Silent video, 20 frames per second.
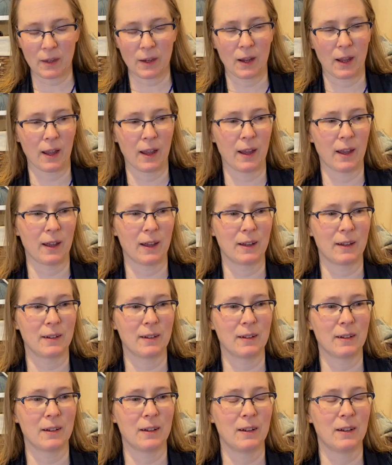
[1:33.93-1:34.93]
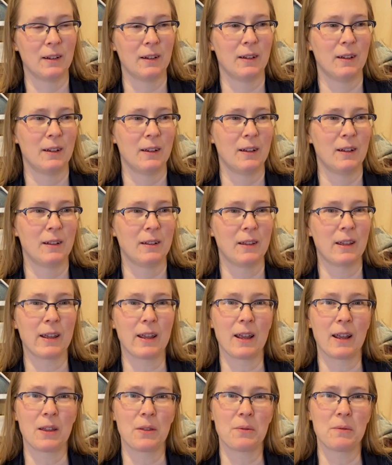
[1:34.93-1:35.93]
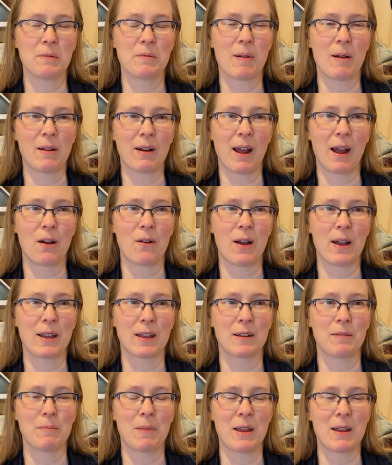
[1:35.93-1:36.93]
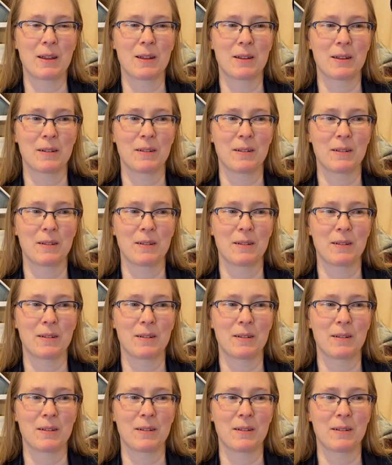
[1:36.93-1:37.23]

and thinking through about how I can make